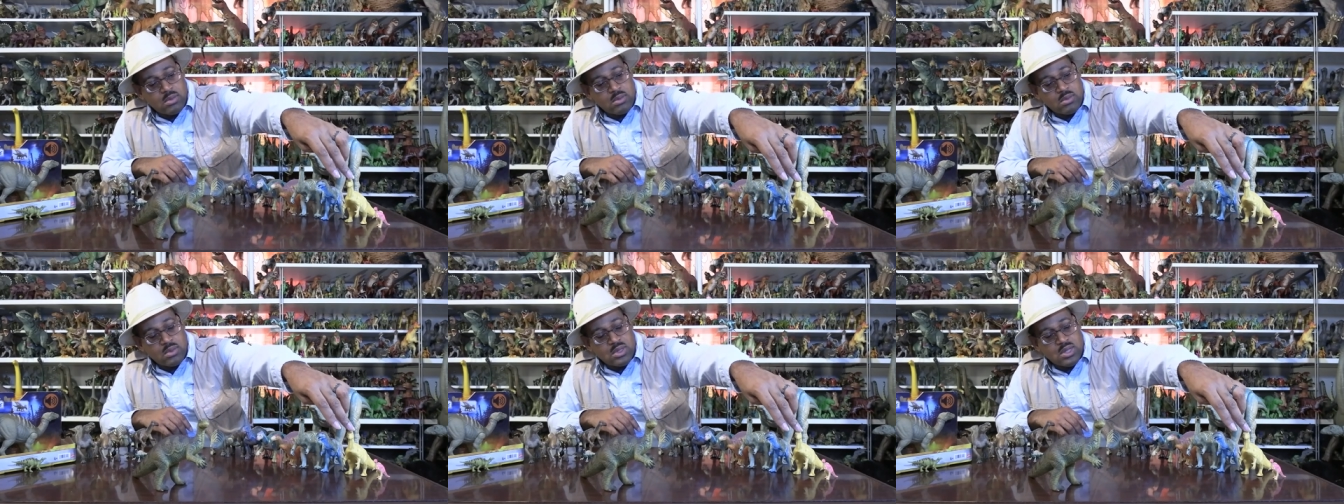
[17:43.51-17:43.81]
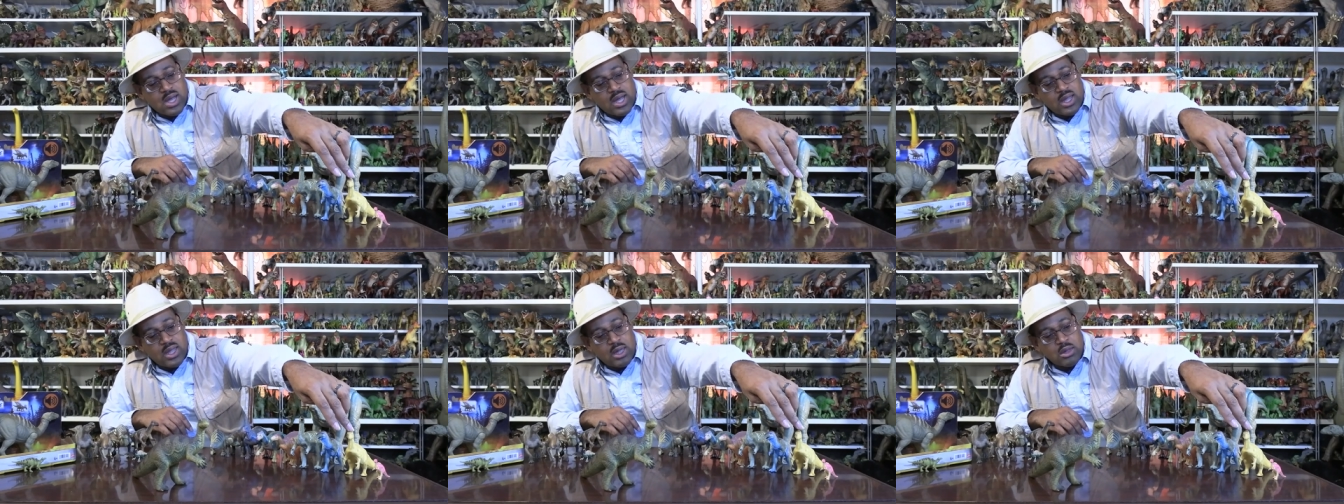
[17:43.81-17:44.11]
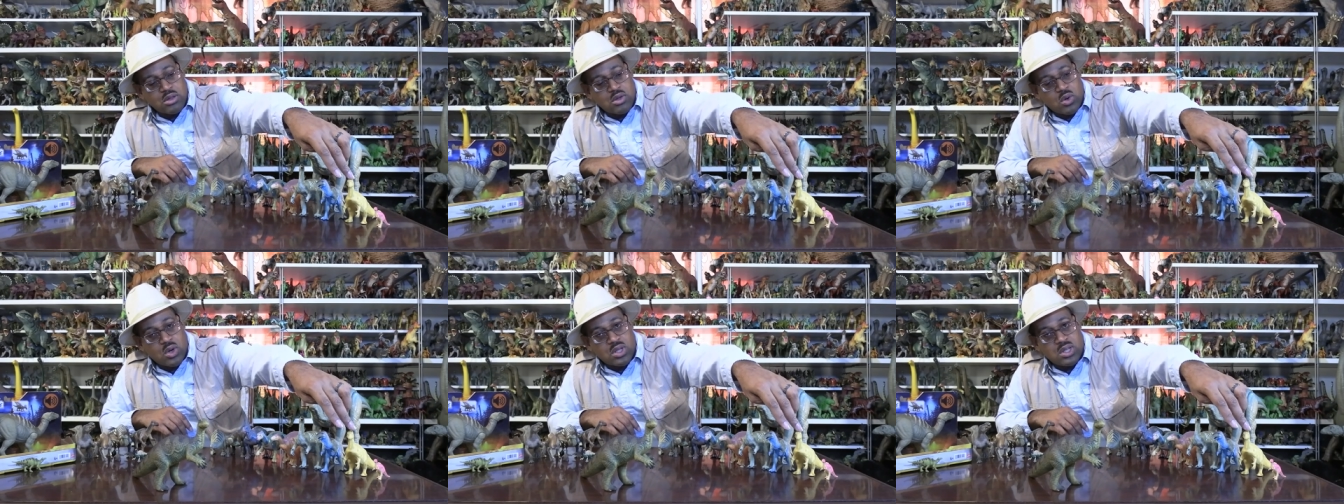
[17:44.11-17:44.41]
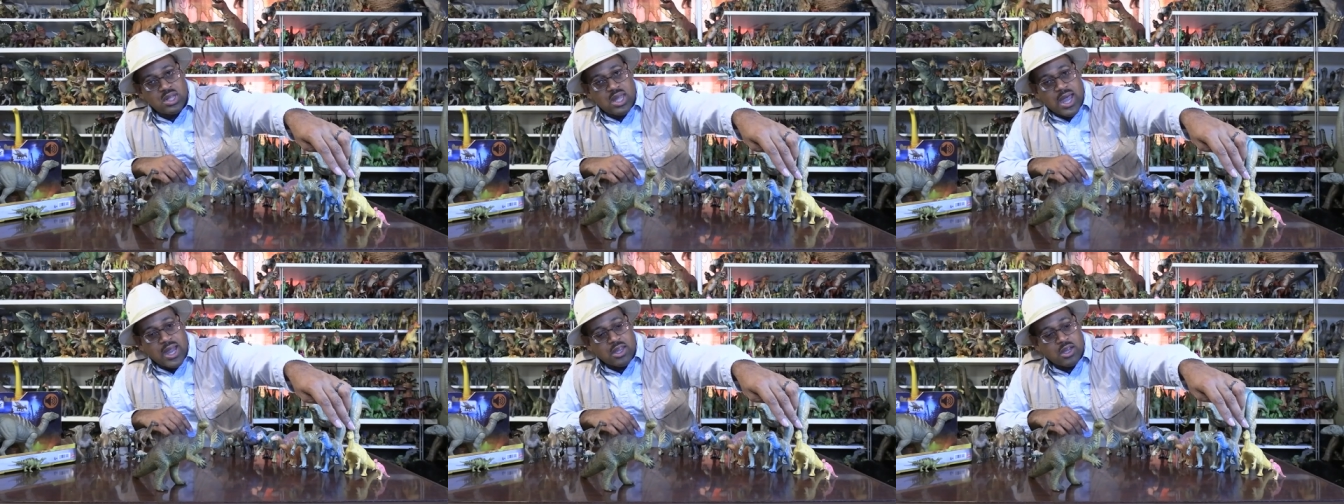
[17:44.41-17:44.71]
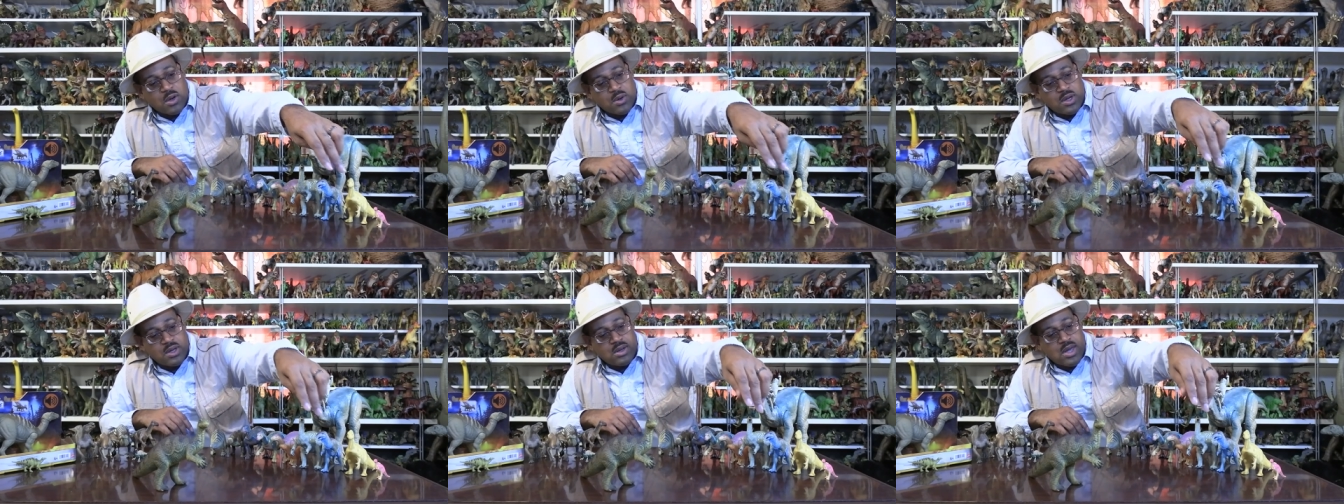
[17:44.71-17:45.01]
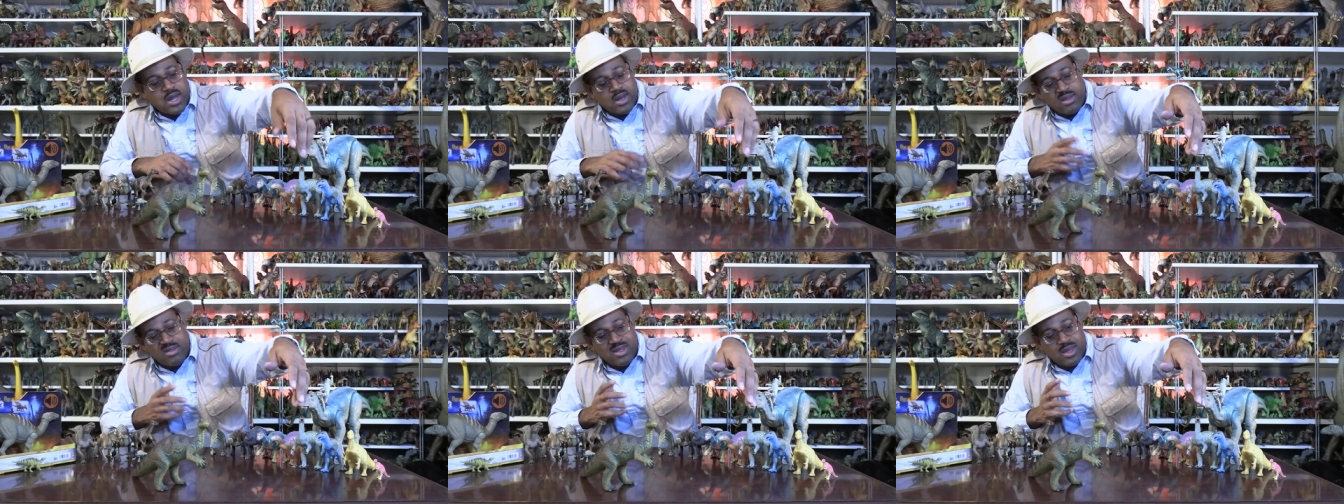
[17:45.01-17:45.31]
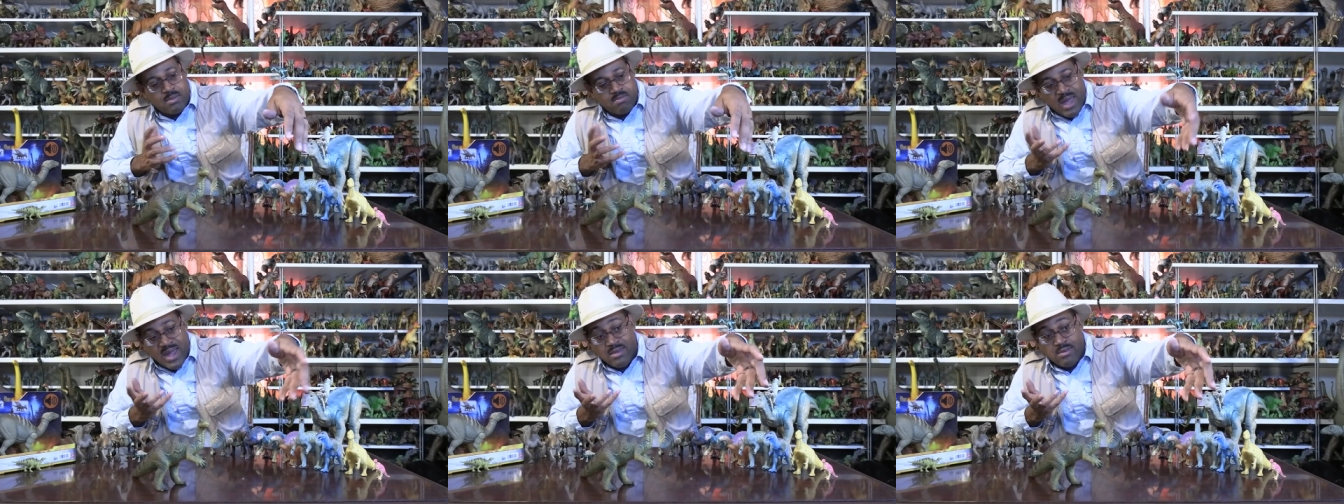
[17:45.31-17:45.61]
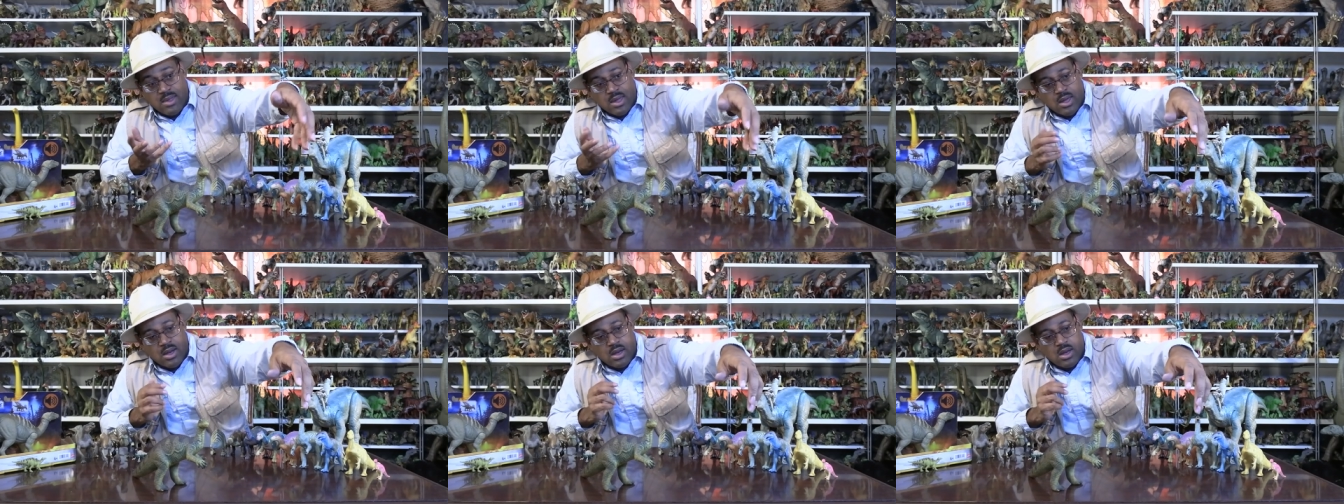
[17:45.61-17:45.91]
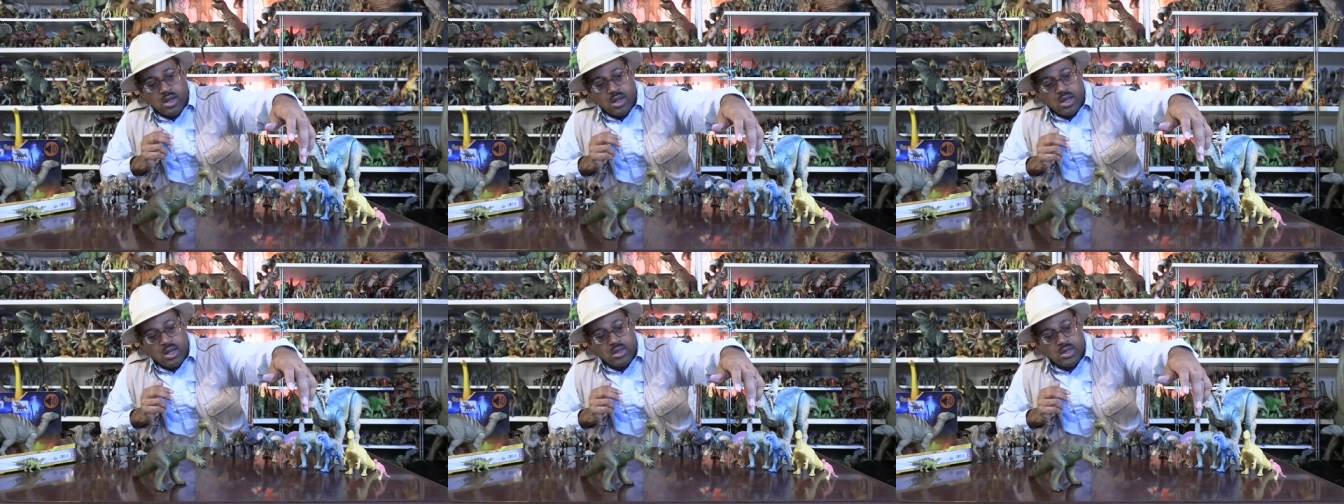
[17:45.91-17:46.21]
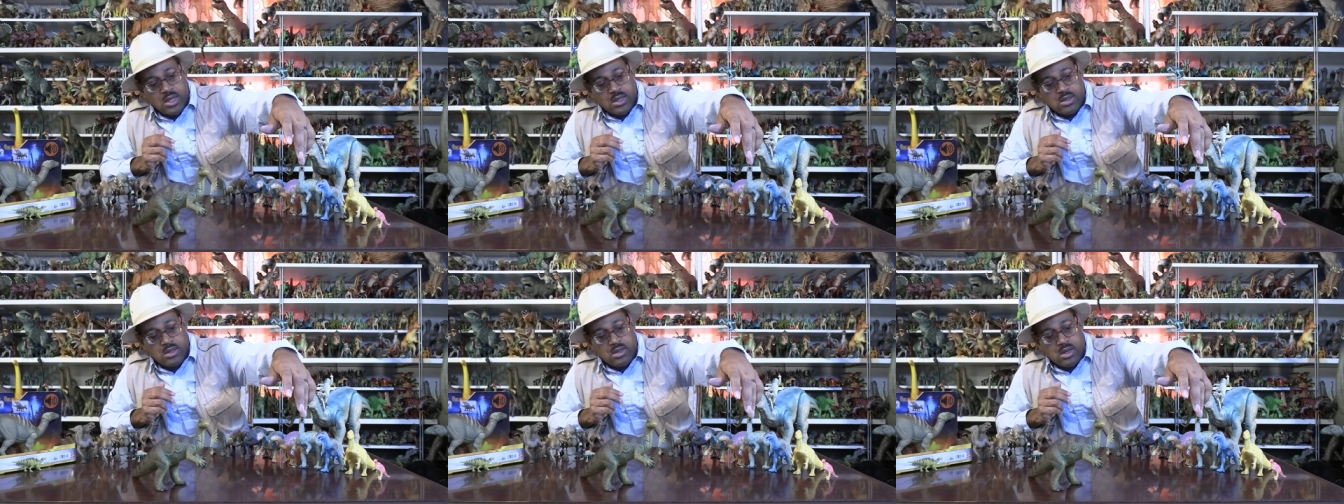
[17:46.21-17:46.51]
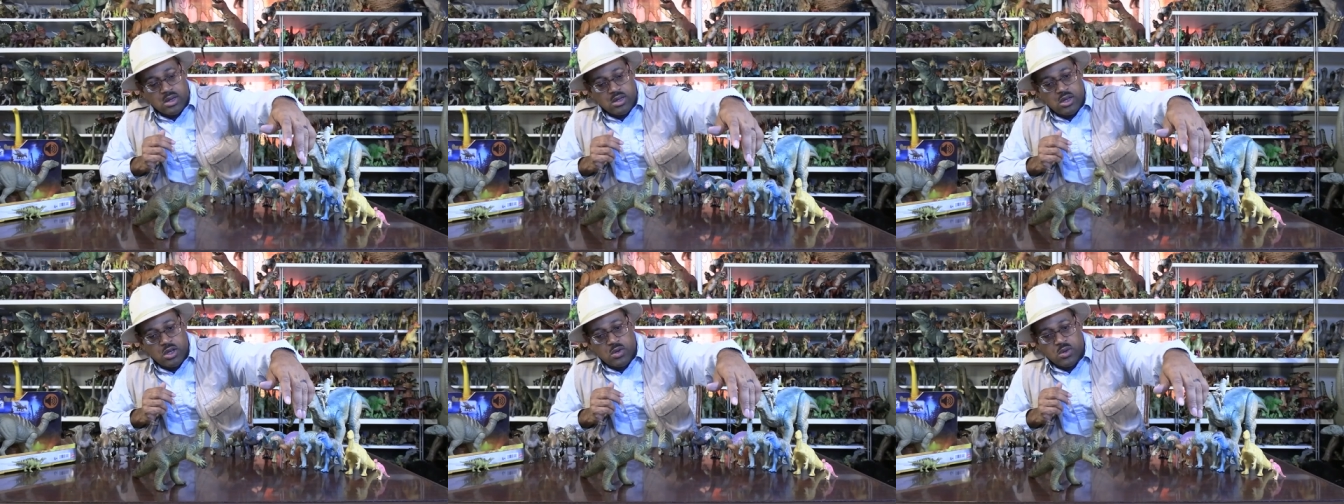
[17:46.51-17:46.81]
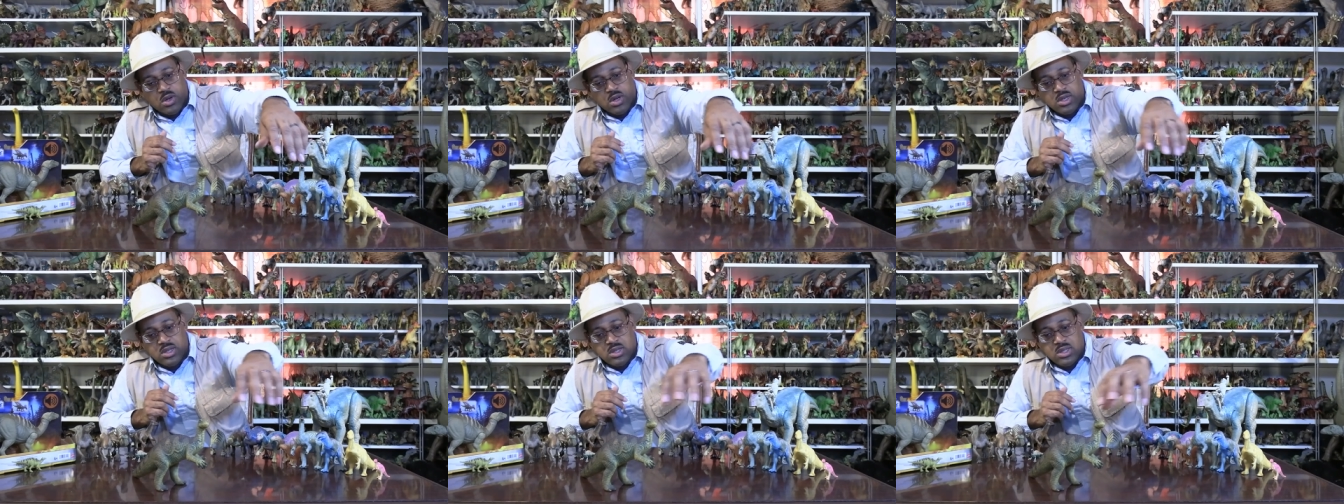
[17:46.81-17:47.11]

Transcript: it's not historically accurate kind of thing back then this is our newer,